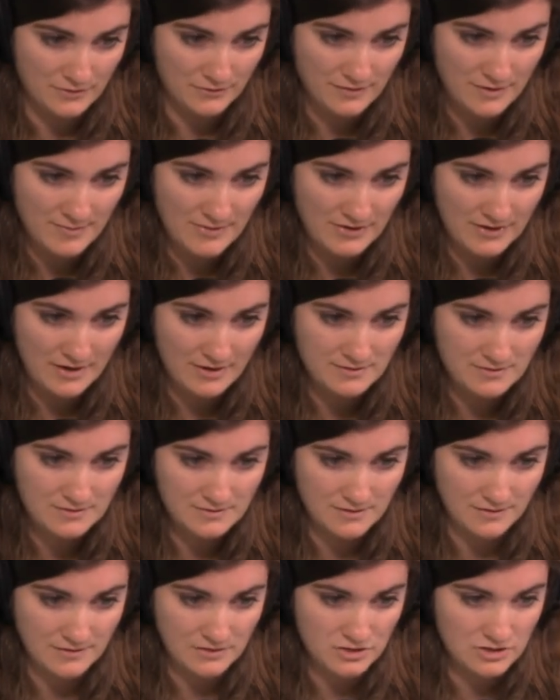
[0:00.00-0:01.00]
female characters
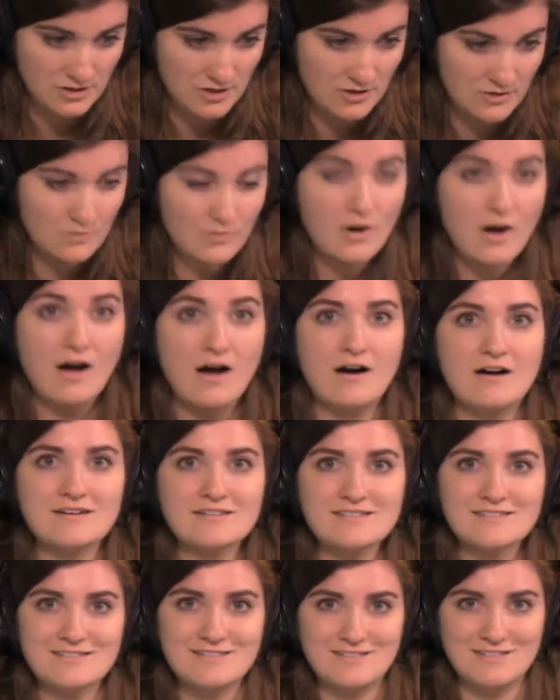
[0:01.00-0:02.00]
on the show.
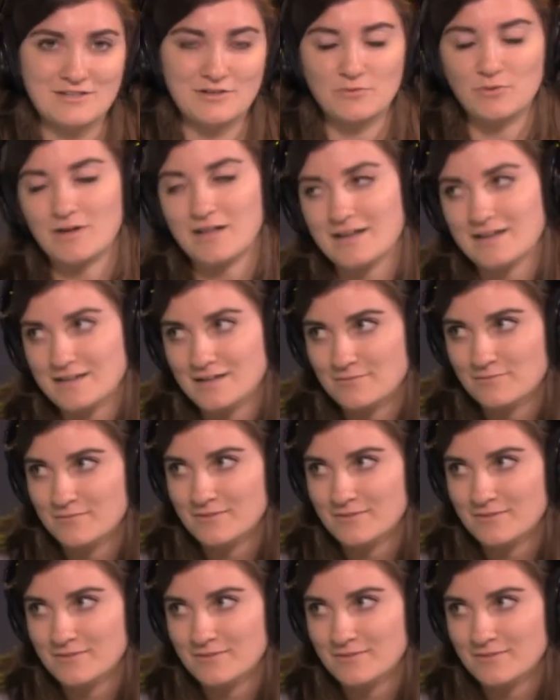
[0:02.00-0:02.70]
Us too. Well, I am.